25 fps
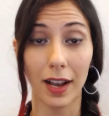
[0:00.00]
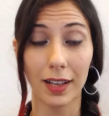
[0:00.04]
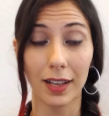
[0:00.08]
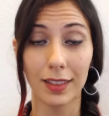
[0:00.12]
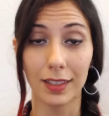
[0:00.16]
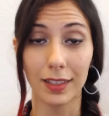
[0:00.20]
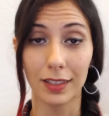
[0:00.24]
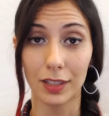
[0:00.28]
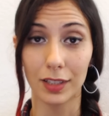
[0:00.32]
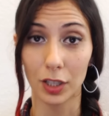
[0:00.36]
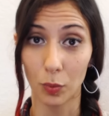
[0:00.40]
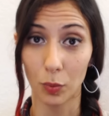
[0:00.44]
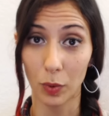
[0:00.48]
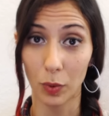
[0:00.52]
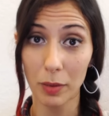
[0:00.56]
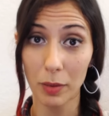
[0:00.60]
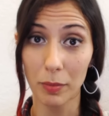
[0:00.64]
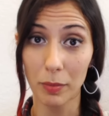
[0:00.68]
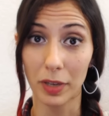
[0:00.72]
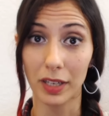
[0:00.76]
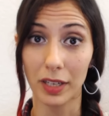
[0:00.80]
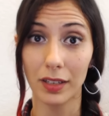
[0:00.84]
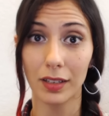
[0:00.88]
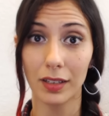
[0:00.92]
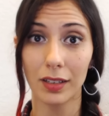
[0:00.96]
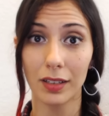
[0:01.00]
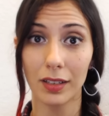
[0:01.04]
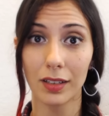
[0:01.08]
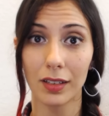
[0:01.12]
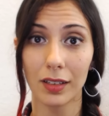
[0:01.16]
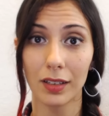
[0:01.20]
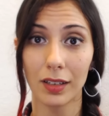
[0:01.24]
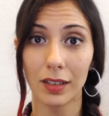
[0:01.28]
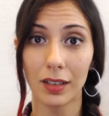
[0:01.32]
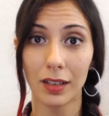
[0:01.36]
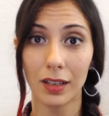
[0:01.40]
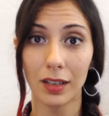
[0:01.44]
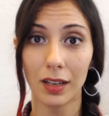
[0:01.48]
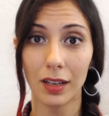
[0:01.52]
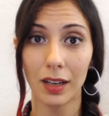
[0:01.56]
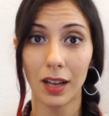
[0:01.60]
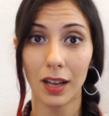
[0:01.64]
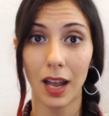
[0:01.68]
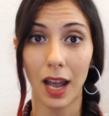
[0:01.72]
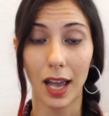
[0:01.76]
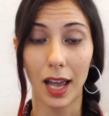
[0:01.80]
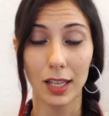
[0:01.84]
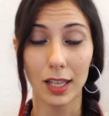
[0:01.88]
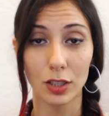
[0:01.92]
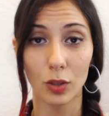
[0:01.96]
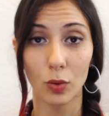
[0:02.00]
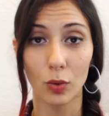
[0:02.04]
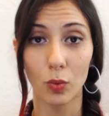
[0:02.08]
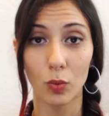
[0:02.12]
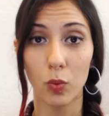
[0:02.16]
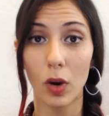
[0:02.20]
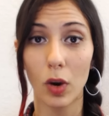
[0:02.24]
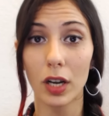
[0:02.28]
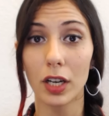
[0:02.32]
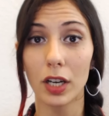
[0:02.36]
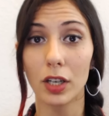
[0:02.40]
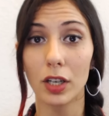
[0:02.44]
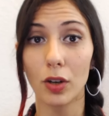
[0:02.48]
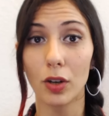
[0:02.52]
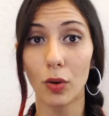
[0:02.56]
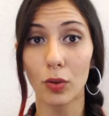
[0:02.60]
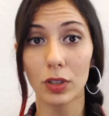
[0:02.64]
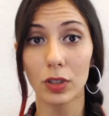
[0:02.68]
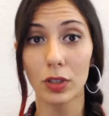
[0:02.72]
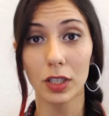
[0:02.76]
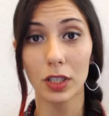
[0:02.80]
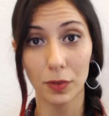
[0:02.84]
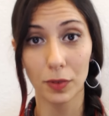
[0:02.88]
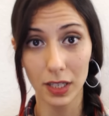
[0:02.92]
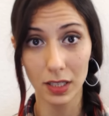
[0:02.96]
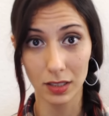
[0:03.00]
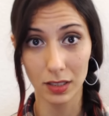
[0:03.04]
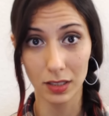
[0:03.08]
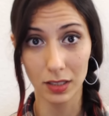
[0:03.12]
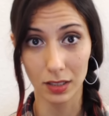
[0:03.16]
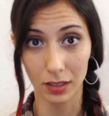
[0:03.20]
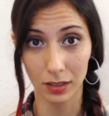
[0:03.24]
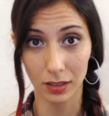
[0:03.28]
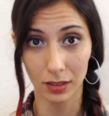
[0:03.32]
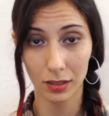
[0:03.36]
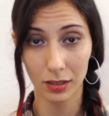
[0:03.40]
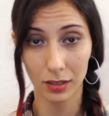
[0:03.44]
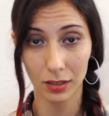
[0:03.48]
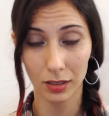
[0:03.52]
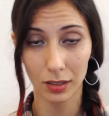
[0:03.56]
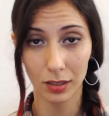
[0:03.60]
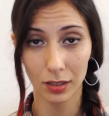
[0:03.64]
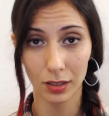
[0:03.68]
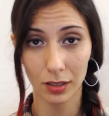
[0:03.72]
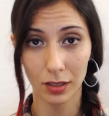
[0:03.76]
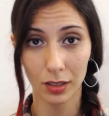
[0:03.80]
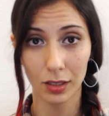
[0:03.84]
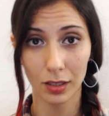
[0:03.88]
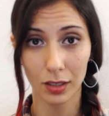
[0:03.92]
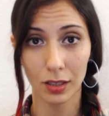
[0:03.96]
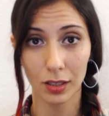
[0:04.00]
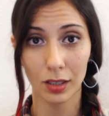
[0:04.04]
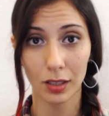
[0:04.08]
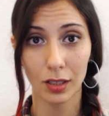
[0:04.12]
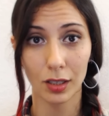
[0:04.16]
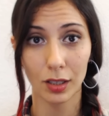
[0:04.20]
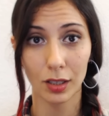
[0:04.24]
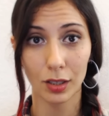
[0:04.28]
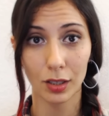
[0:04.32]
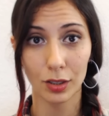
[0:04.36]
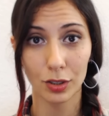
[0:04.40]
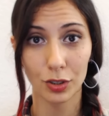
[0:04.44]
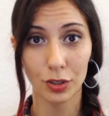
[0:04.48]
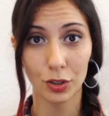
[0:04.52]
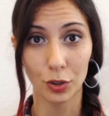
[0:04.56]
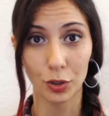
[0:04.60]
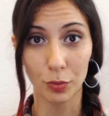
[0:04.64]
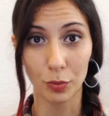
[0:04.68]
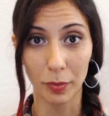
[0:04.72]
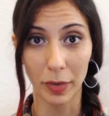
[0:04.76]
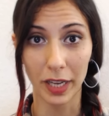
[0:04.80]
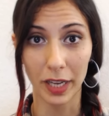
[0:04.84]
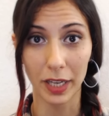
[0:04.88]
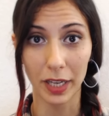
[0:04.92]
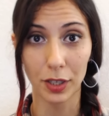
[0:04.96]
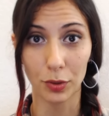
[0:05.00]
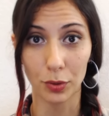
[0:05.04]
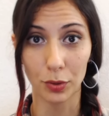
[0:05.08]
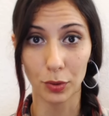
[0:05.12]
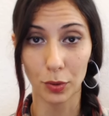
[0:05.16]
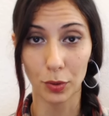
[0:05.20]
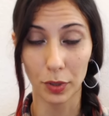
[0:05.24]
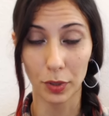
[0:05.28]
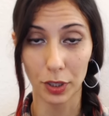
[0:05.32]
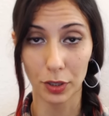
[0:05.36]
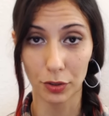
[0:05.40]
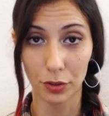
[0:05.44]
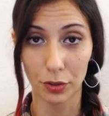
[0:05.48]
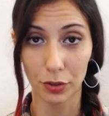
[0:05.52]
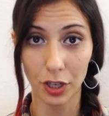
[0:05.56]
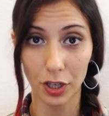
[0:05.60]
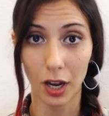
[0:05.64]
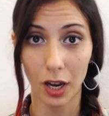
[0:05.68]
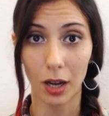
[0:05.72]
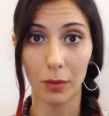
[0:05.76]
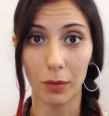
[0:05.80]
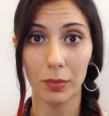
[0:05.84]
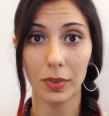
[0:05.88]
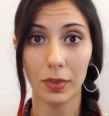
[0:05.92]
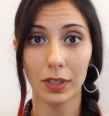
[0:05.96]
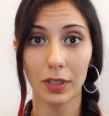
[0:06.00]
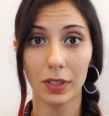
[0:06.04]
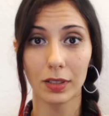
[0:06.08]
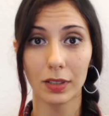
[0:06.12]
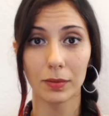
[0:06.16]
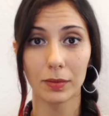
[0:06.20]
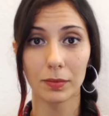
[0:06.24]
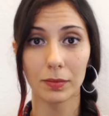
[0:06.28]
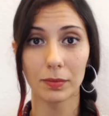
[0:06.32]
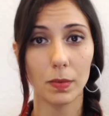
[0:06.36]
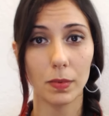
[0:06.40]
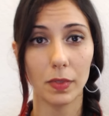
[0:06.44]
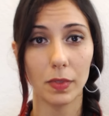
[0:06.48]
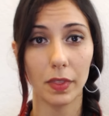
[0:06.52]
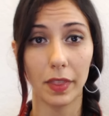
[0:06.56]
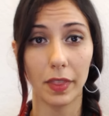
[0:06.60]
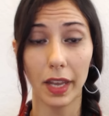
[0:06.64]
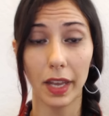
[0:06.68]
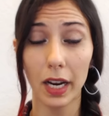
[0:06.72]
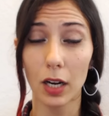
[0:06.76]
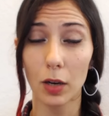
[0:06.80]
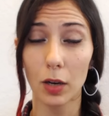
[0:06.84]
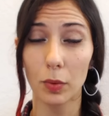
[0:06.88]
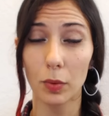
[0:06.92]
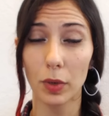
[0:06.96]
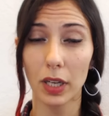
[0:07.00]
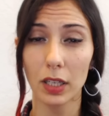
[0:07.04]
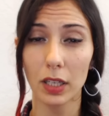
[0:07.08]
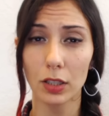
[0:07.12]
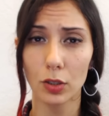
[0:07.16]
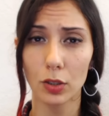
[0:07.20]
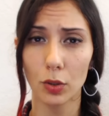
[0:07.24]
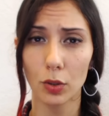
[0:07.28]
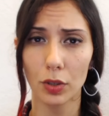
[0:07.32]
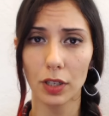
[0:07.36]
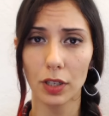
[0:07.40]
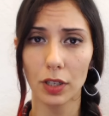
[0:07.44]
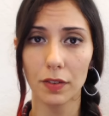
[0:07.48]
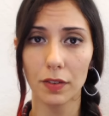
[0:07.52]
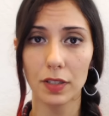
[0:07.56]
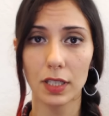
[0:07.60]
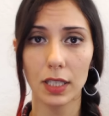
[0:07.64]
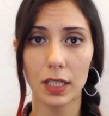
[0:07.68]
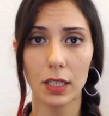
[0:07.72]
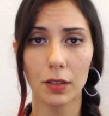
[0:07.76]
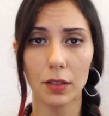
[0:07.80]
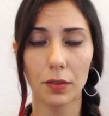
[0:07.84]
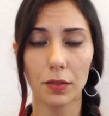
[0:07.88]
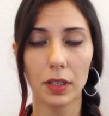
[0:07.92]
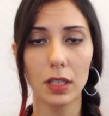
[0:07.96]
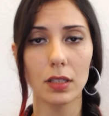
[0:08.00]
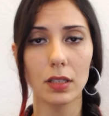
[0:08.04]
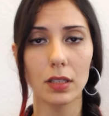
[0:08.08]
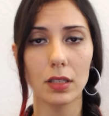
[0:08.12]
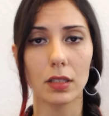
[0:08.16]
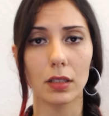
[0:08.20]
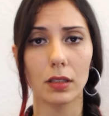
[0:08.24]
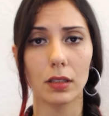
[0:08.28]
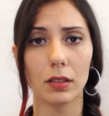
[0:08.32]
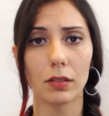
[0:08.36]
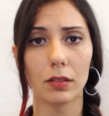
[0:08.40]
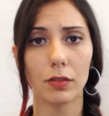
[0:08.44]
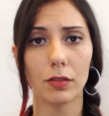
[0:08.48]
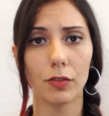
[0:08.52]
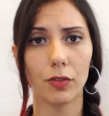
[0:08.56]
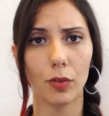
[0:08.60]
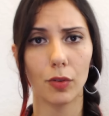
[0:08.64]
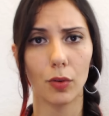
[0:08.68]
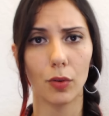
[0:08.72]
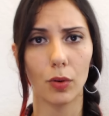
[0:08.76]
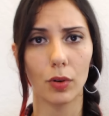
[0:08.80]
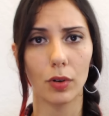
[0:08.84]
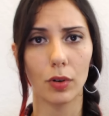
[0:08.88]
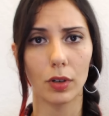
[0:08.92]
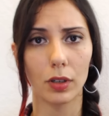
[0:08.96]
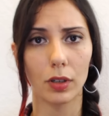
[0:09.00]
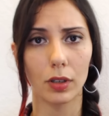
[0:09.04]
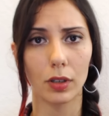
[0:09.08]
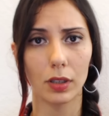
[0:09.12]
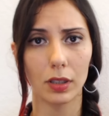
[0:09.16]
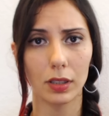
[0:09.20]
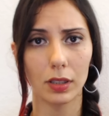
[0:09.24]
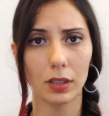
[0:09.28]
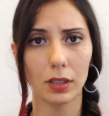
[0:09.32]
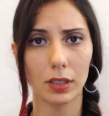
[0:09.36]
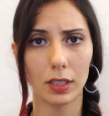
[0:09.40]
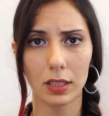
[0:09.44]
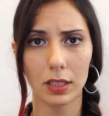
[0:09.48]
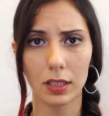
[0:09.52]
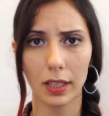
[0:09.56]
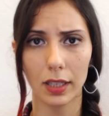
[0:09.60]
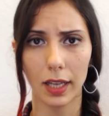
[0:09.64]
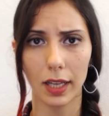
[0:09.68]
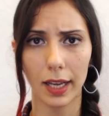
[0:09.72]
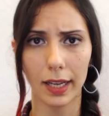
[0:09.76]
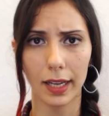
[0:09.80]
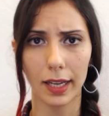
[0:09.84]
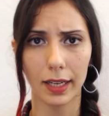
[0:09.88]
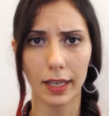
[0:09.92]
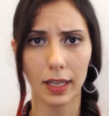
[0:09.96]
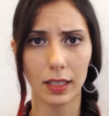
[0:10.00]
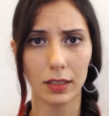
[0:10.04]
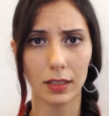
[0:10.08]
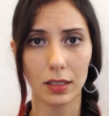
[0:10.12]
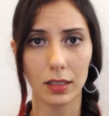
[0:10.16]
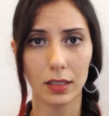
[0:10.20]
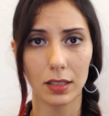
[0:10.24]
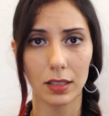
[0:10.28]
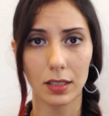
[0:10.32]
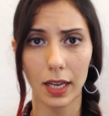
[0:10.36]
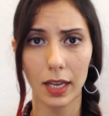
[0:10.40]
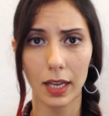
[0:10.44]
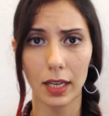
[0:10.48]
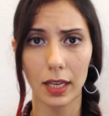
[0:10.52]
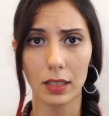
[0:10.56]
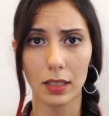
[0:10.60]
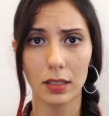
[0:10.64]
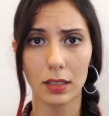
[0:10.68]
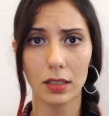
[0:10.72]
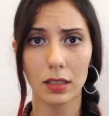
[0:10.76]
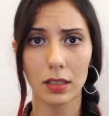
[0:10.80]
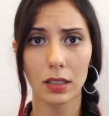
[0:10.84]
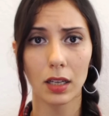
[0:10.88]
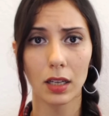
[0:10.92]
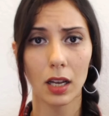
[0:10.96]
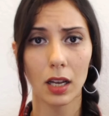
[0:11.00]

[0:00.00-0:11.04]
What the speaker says: the fact that they're women as the one and only reason to make you quit your job. There we can sort of see a reason for dislike and distaste